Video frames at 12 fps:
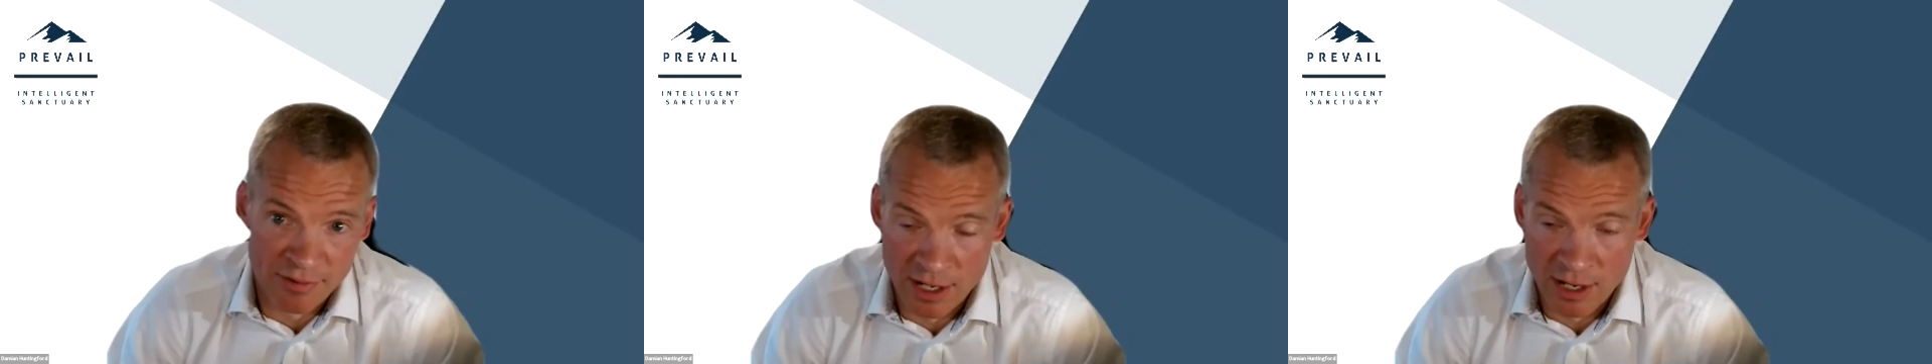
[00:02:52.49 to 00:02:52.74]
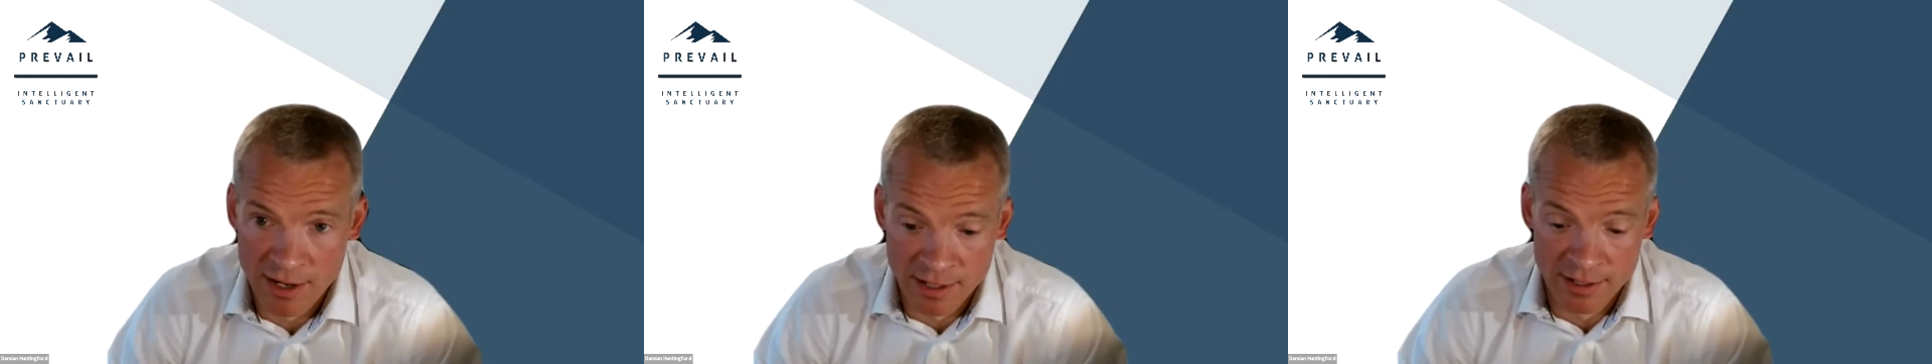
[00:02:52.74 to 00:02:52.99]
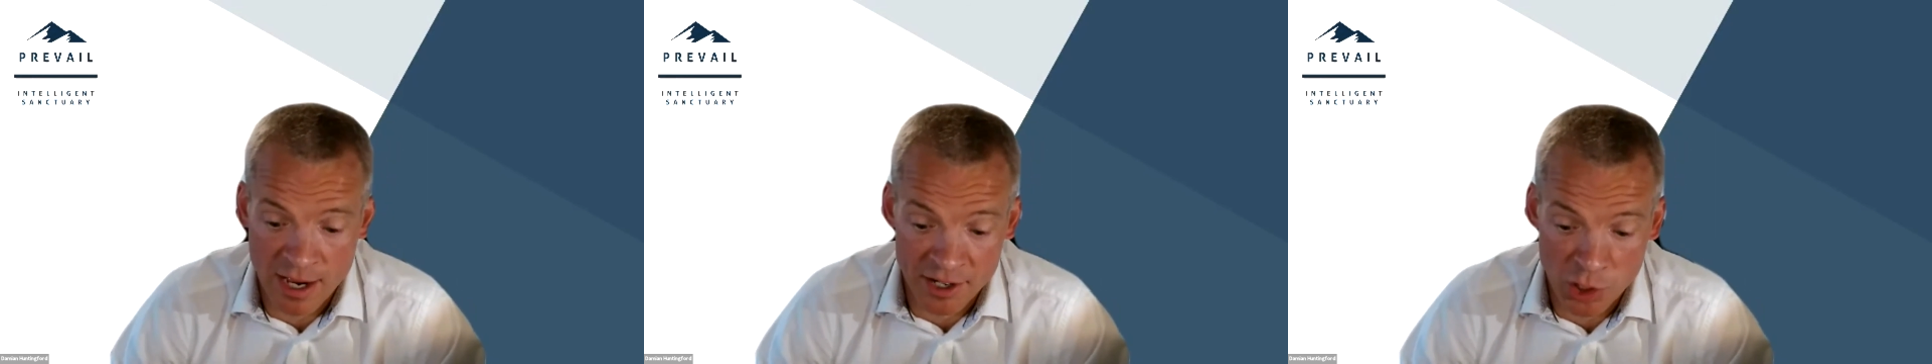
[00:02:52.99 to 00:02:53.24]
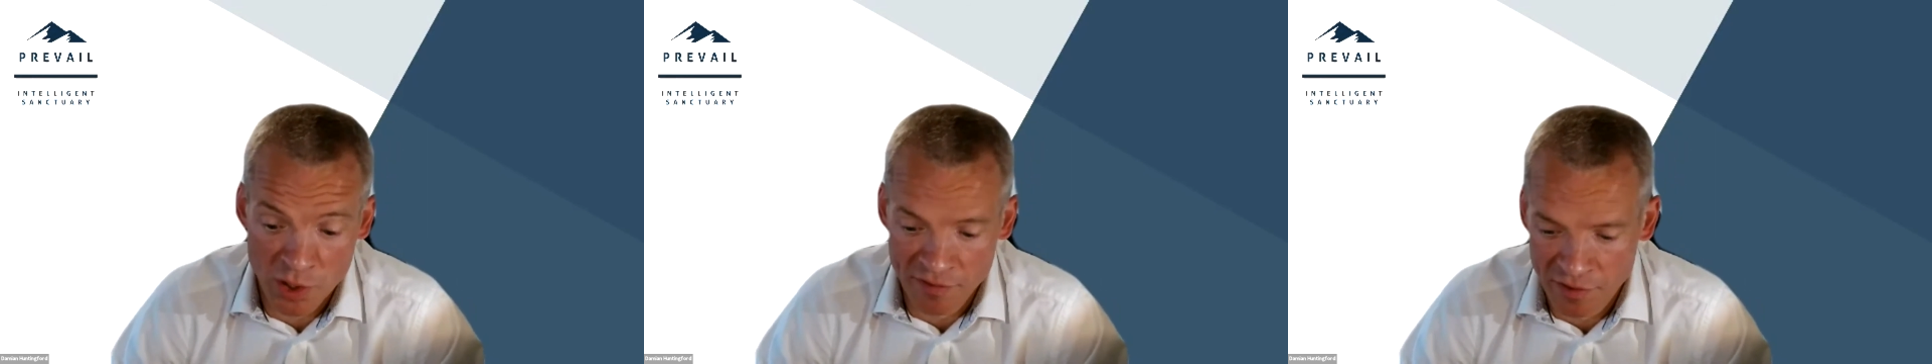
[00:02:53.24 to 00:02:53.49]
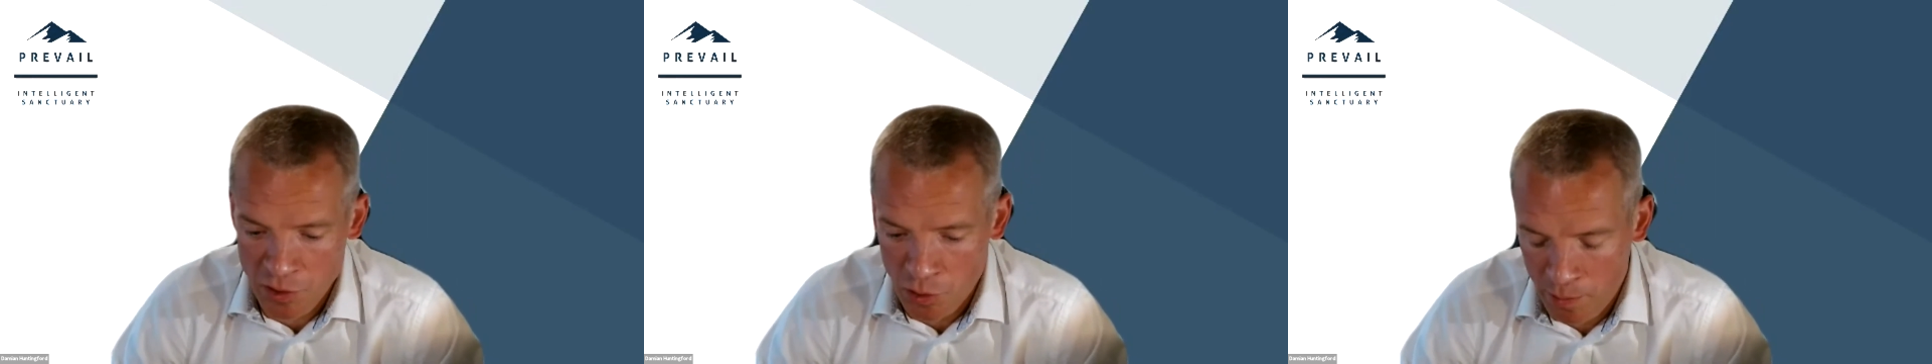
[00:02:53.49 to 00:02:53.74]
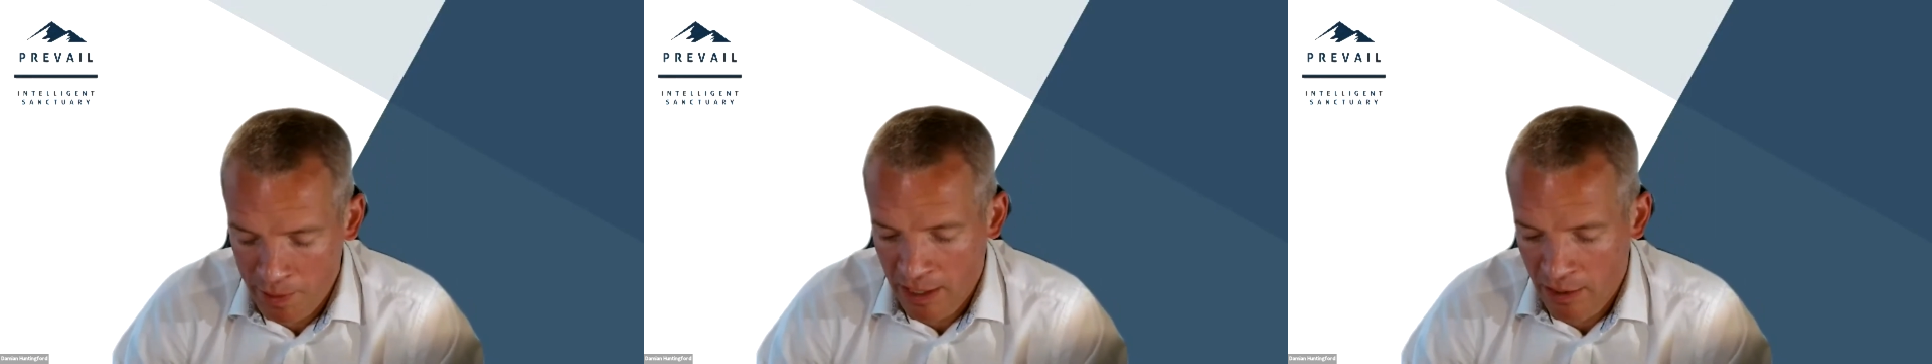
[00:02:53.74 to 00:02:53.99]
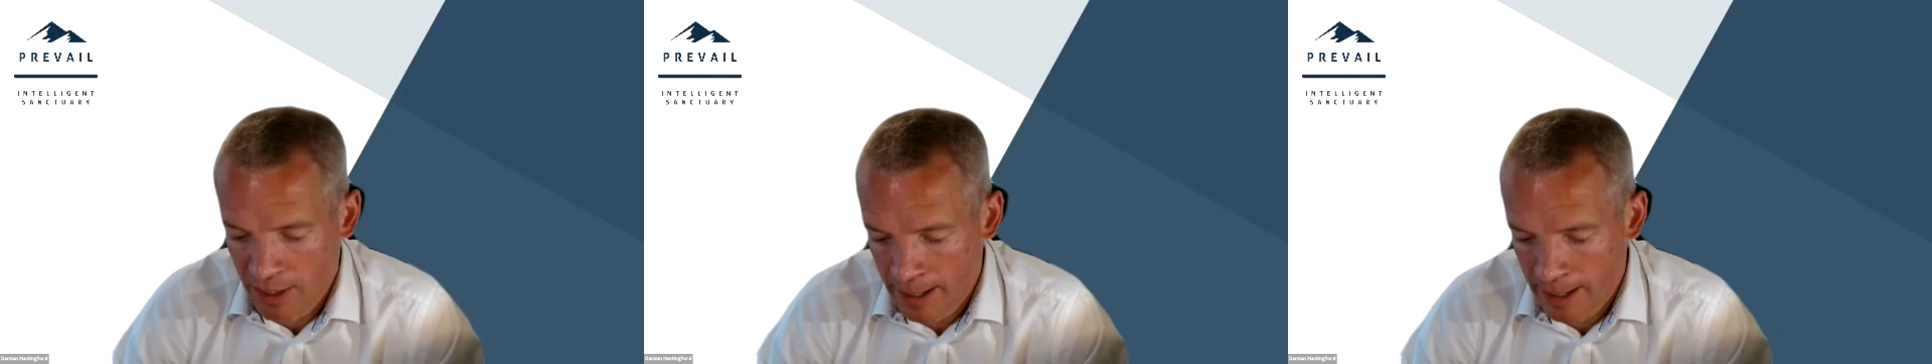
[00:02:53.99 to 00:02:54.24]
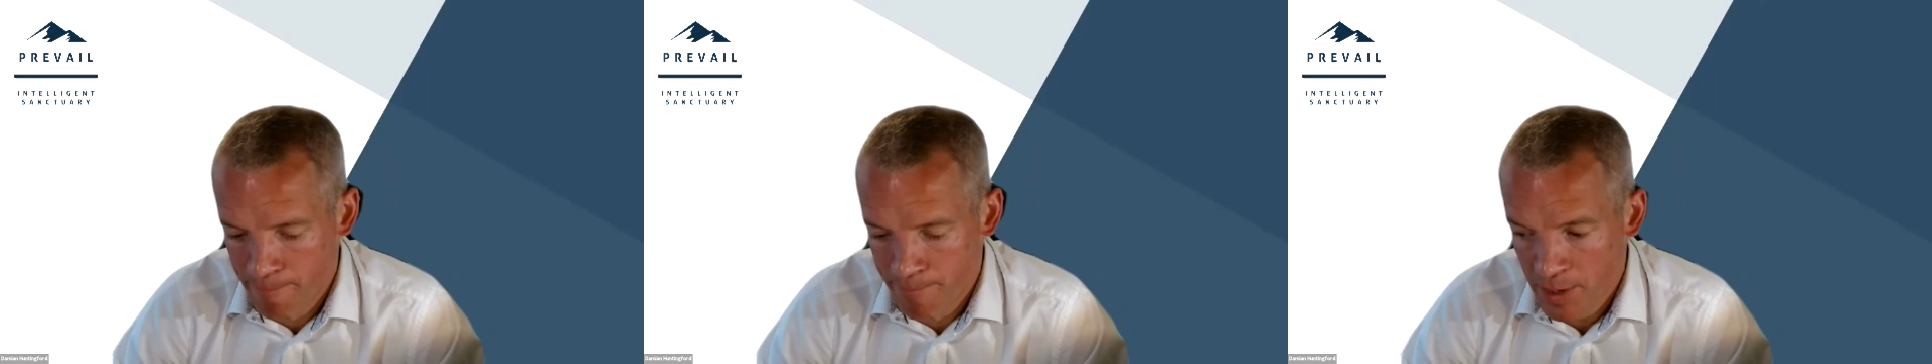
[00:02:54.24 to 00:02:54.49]
the line and unequivocal about
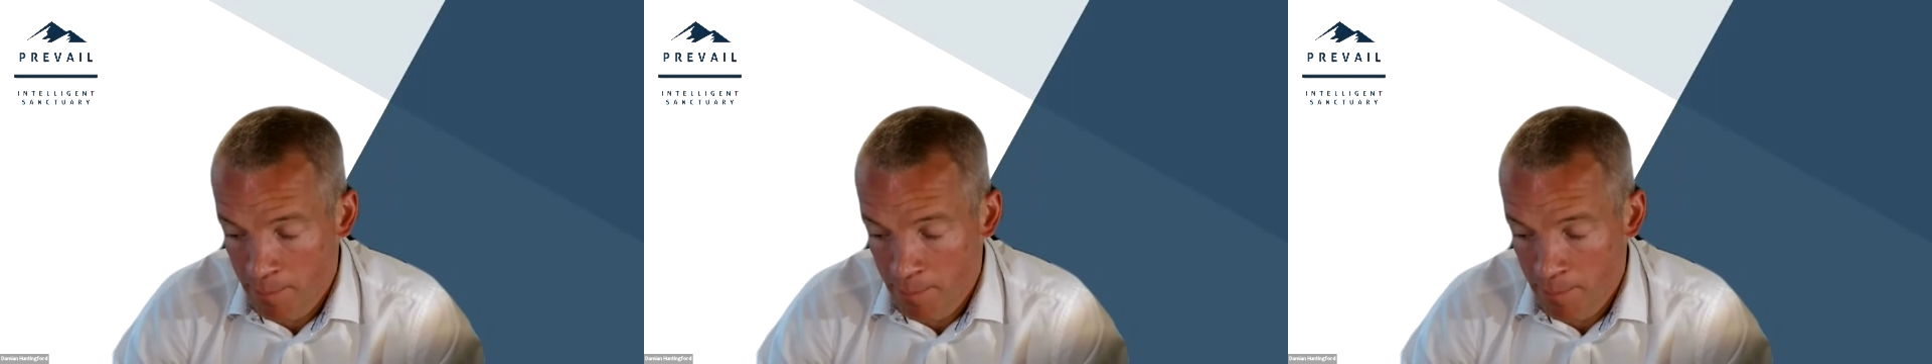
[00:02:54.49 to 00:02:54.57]
um,